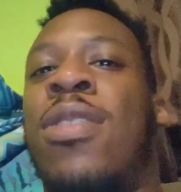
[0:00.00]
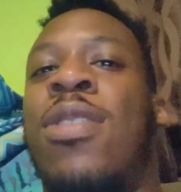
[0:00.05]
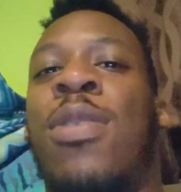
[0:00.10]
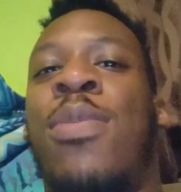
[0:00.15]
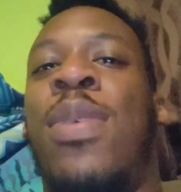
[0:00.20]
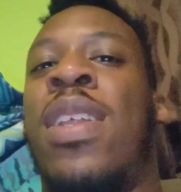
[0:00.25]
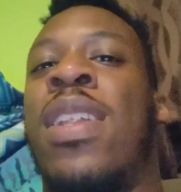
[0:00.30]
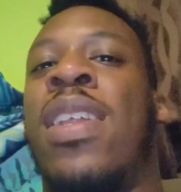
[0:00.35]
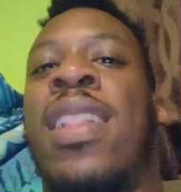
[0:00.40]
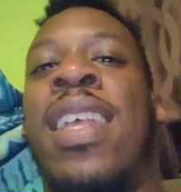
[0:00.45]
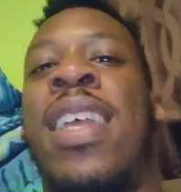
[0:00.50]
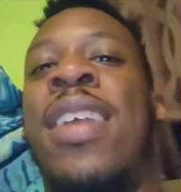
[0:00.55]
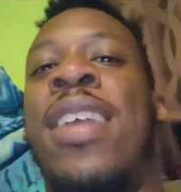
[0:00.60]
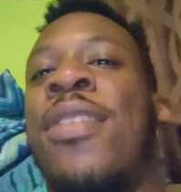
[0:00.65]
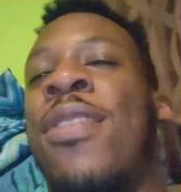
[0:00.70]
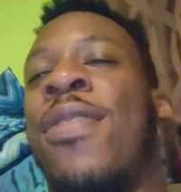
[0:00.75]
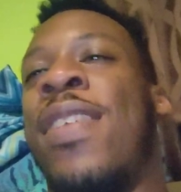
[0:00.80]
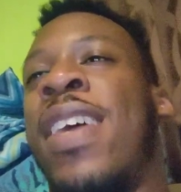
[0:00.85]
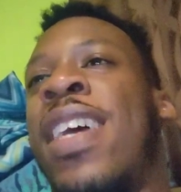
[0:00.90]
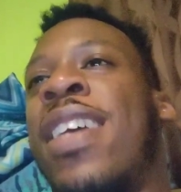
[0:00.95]
Also being the
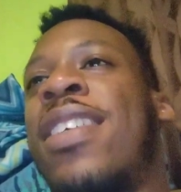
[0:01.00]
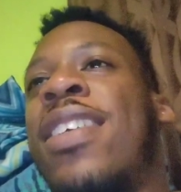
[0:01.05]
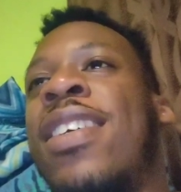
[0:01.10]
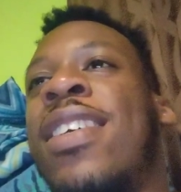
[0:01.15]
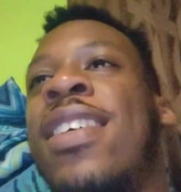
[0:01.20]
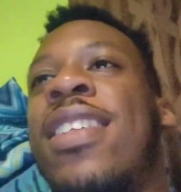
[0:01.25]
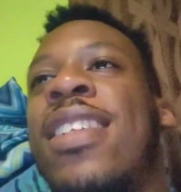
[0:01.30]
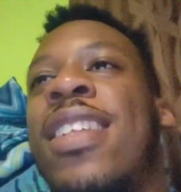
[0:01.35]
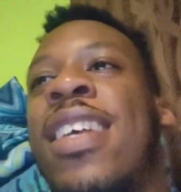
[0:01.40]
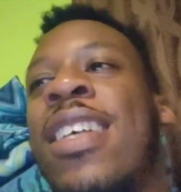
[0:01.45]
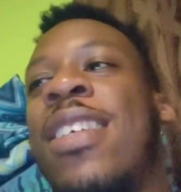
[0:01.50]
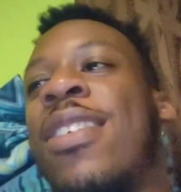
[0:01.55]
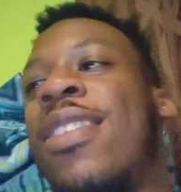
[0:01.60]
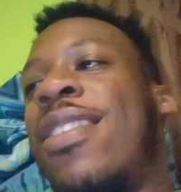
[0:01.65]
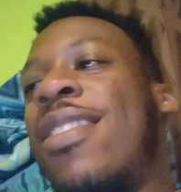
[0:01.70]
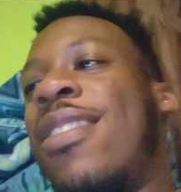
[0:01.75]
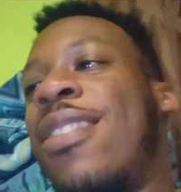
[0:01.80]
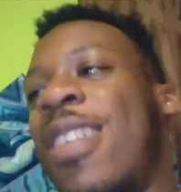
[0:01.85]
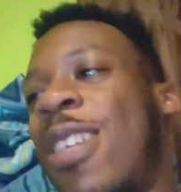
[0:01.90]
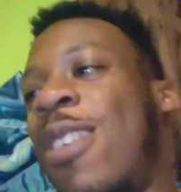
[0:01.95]
leader of that shit.
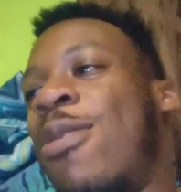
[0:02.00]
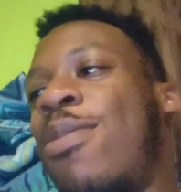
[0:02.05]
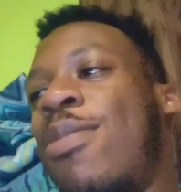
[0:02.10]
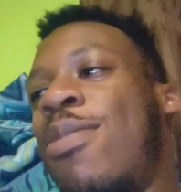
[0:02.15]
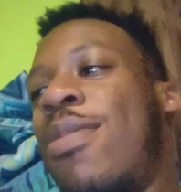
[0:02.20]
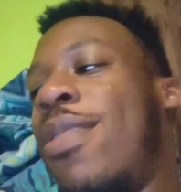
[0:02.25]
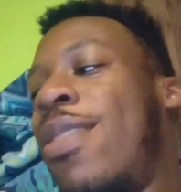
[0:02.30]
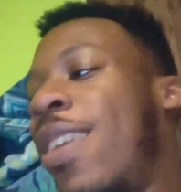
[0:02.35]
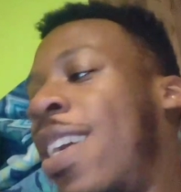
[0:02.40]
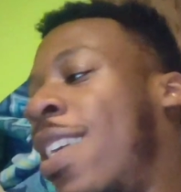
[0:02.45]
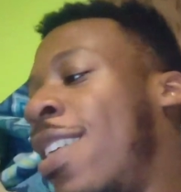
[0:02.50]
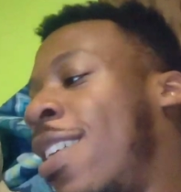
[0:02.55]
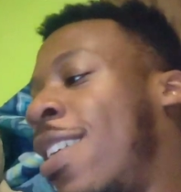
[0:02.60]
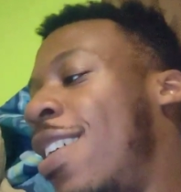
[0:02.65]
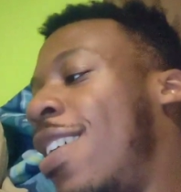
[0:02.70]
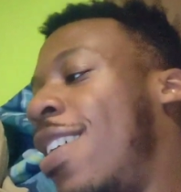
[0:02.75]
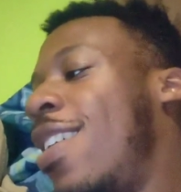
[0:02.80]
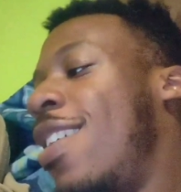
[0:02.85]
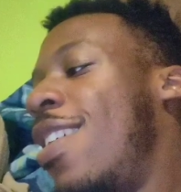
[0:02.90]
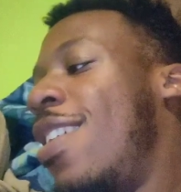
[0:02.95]
That's
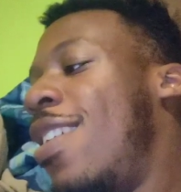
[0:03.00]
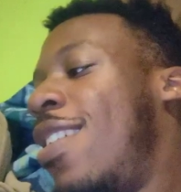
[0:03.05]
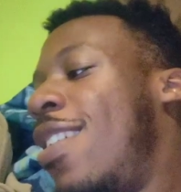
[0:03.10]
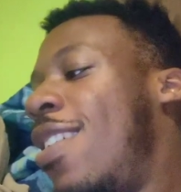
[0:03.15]
crazy.